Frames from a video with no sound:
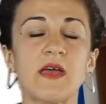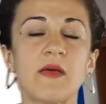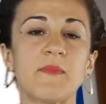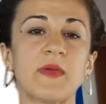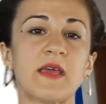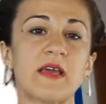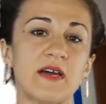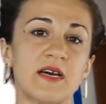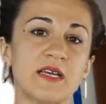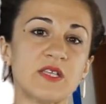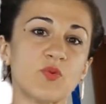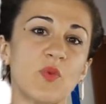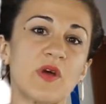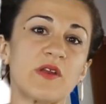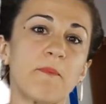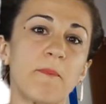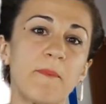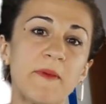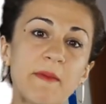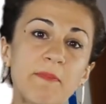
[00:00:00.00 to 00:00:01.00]
Because
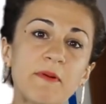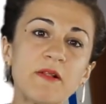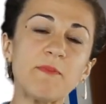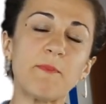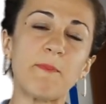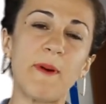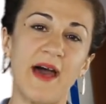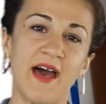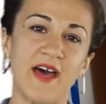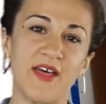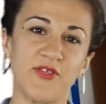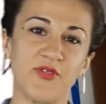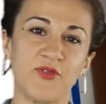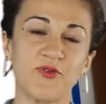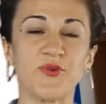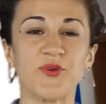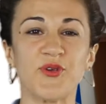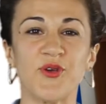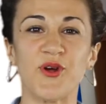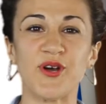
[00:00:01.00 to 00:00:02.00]
when people pass
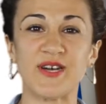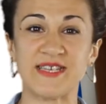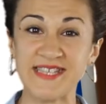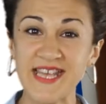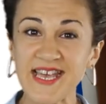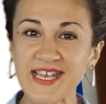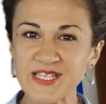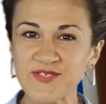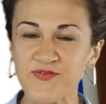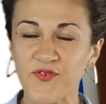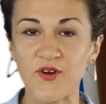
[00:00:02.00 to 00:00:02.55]
through your desk,